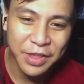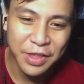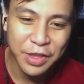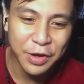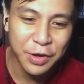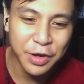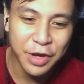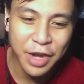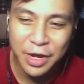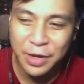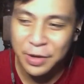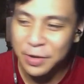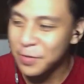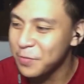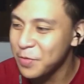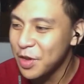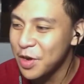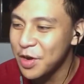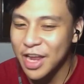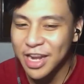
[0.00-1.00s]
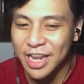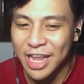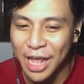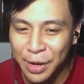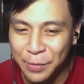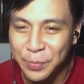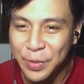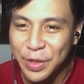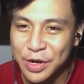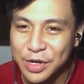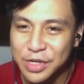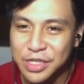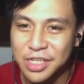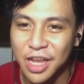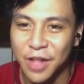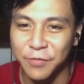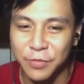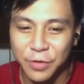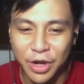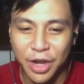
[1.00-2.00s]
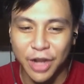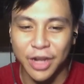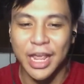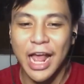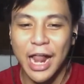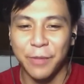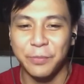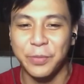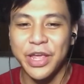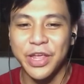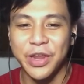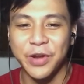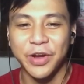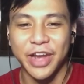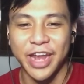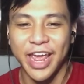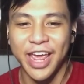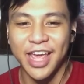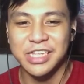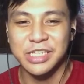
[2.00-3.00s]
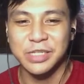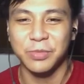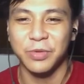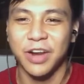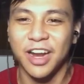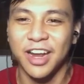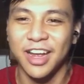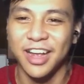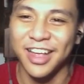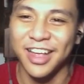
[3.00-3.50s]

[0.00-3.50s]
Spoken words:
You're not helping yourself. You're not helping your case, bro.